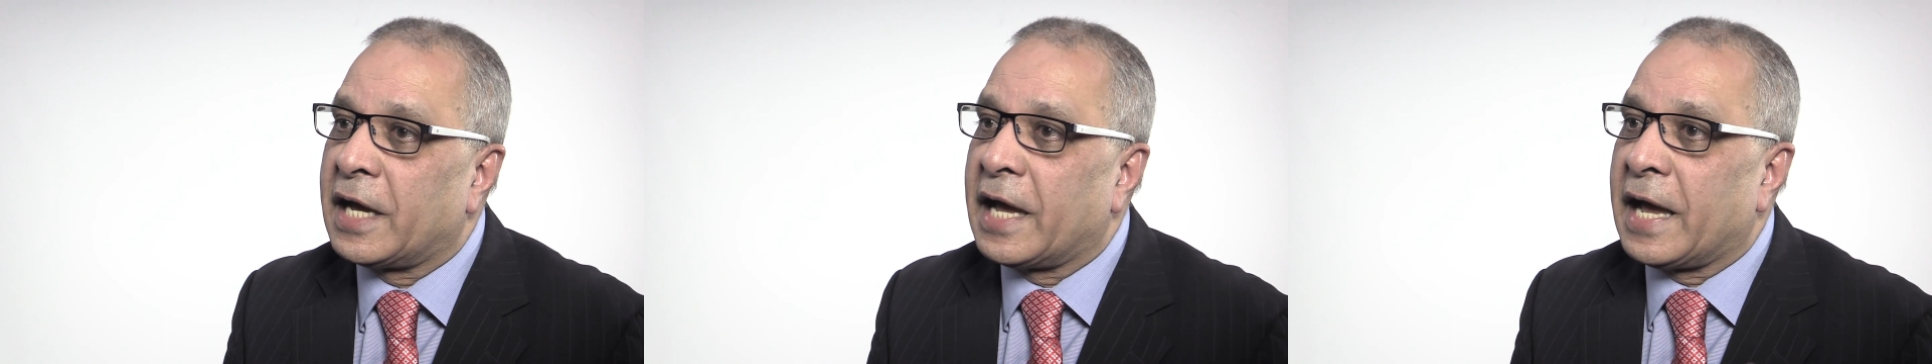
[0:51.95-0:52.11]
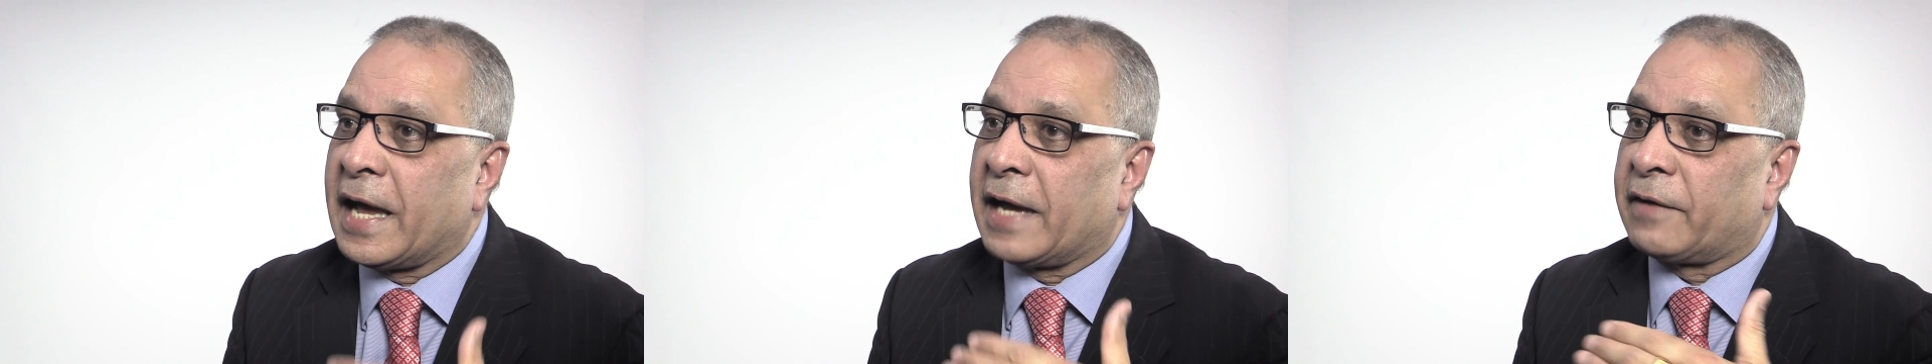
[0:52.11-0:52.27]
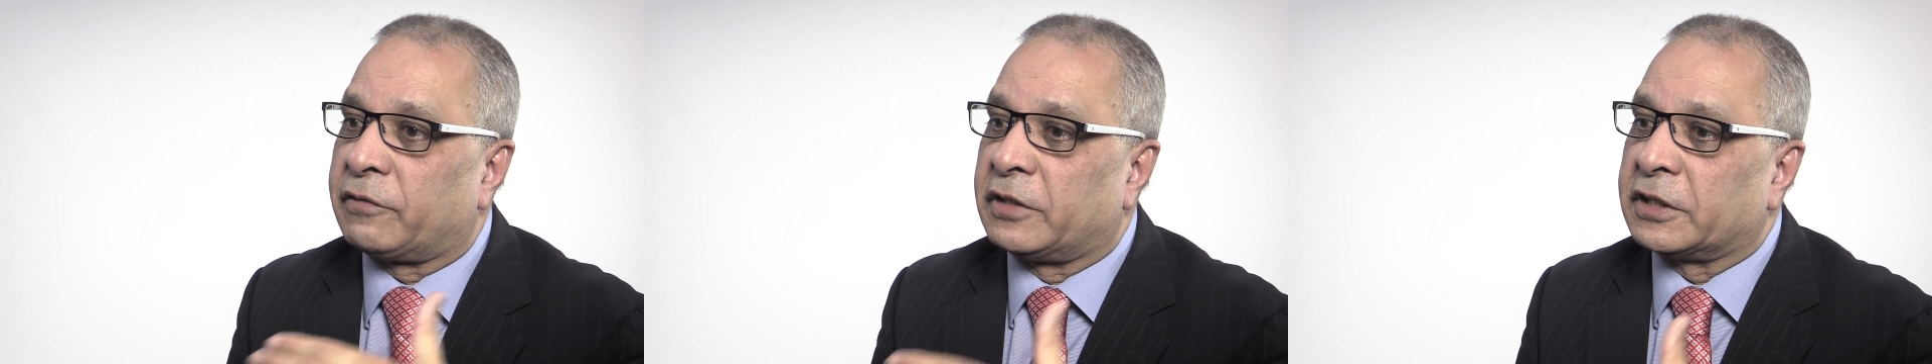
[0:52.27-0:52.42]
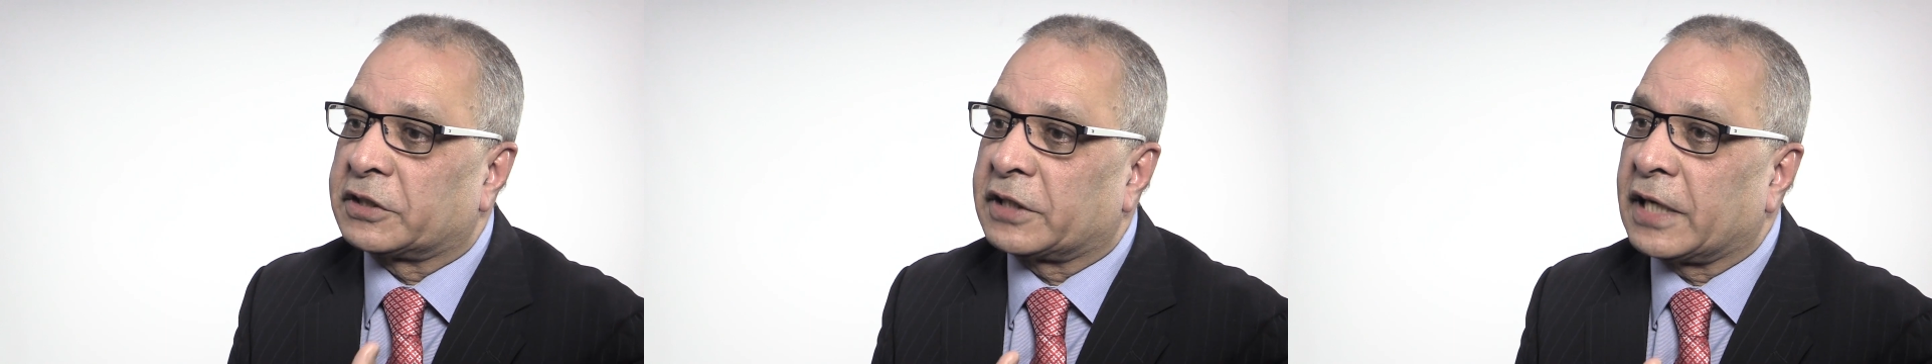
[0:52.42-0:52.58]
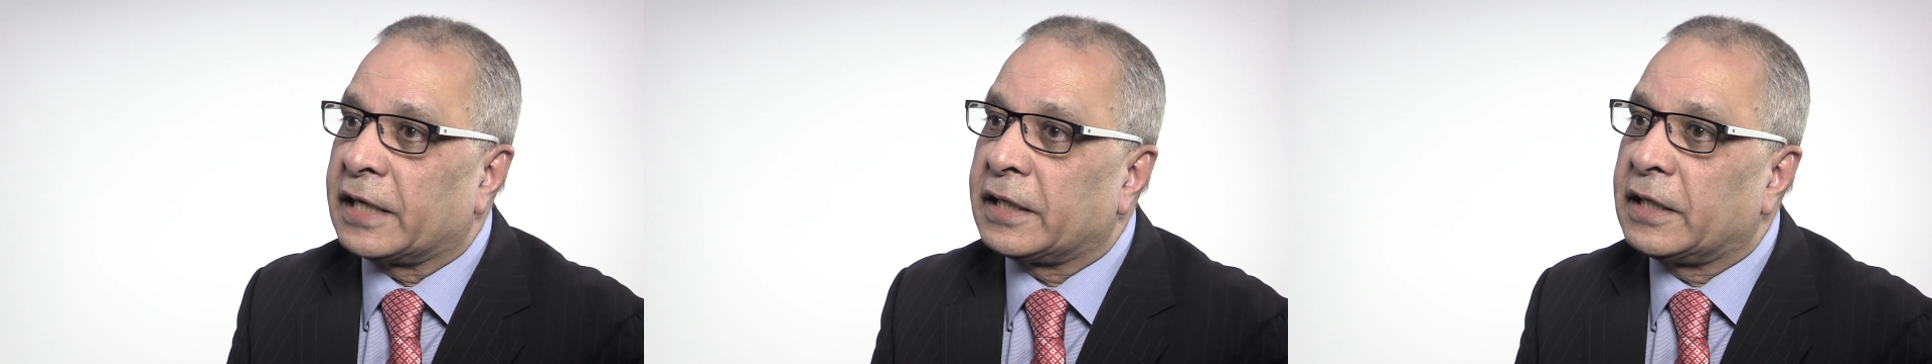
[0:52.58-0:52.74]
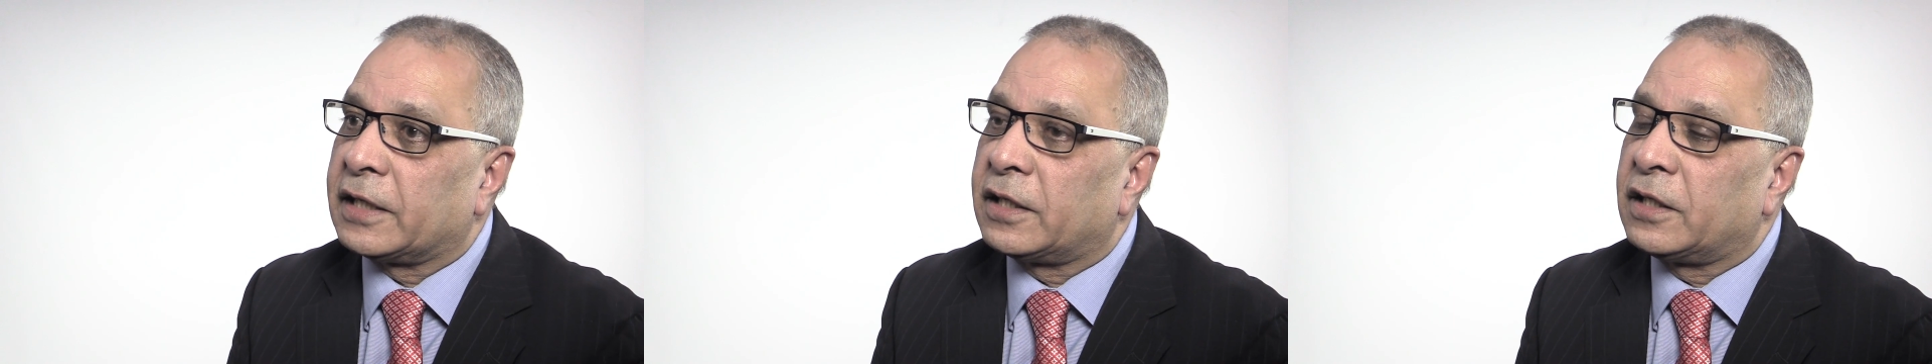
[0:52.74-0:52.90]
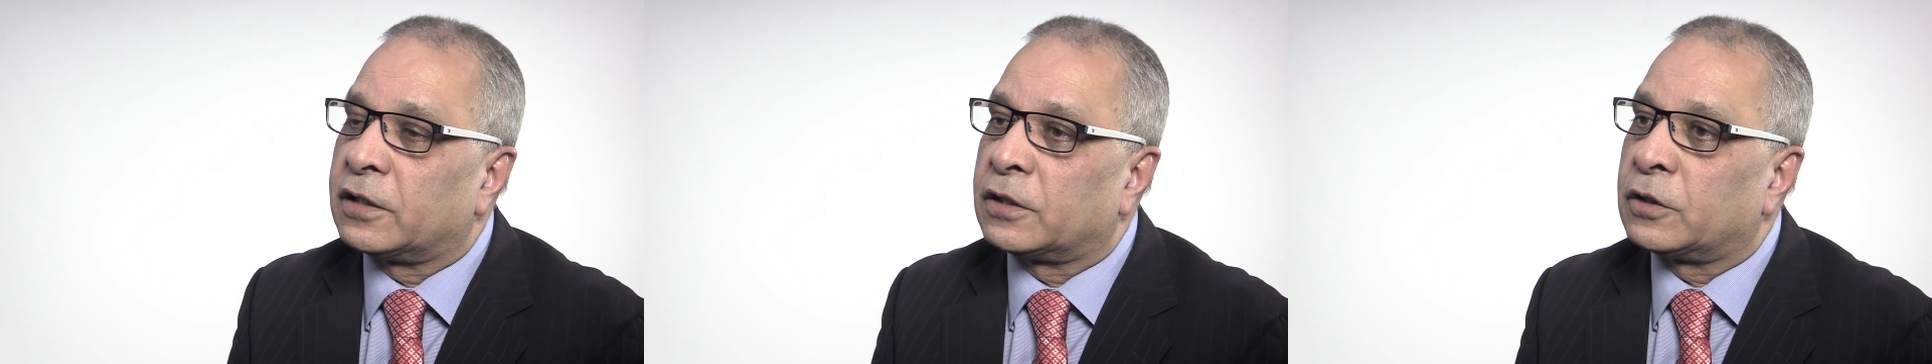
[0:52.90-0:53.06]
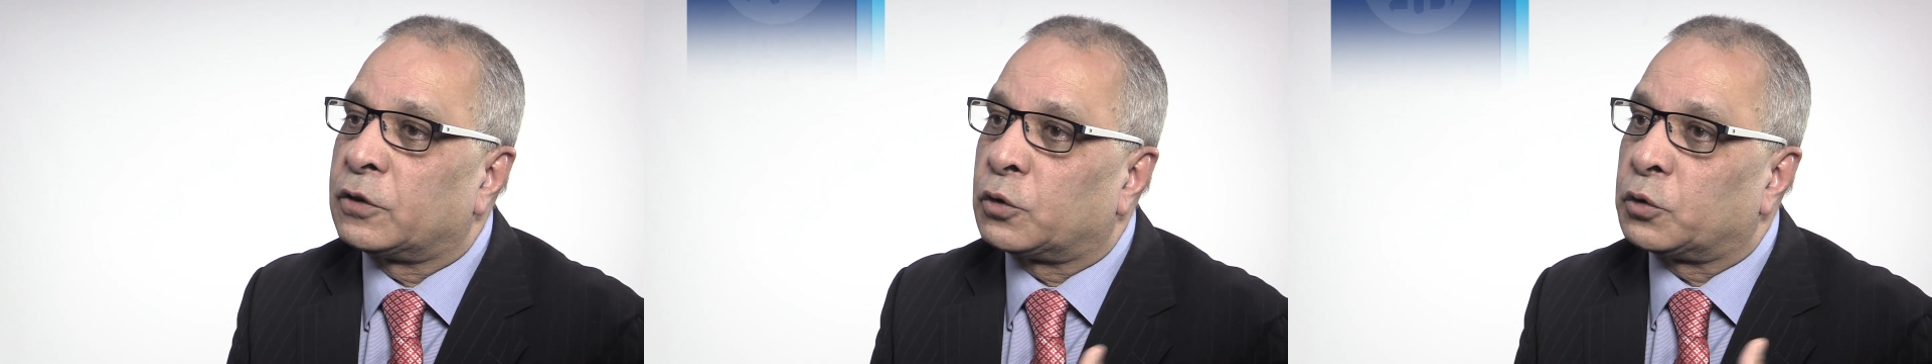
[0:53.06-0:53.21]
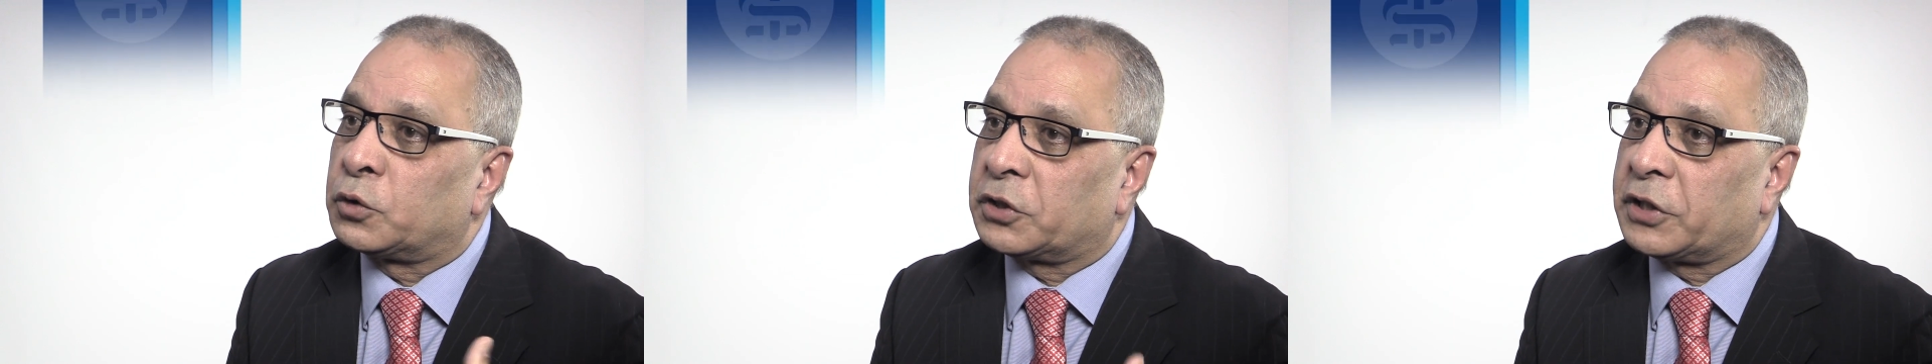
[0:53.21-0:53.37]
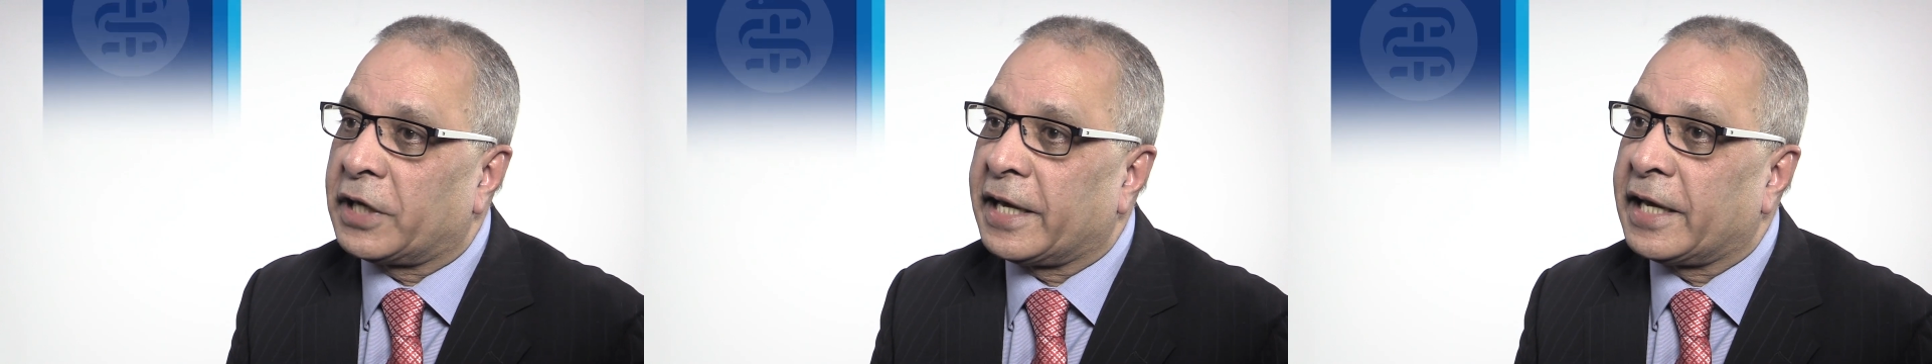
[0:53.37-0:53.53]
have decided to
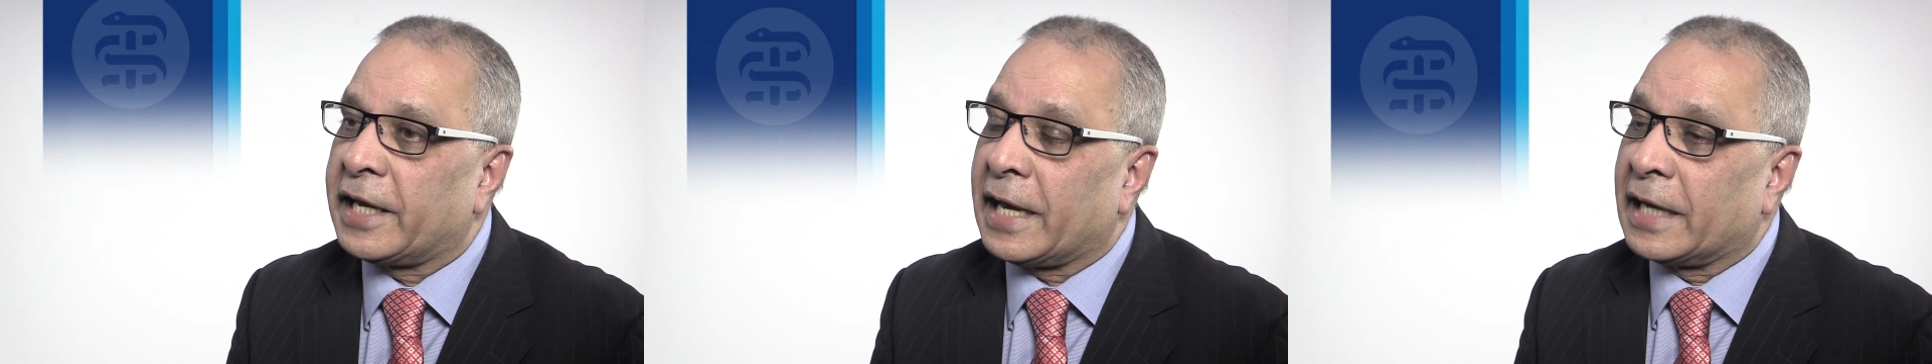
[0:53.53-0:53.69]
stay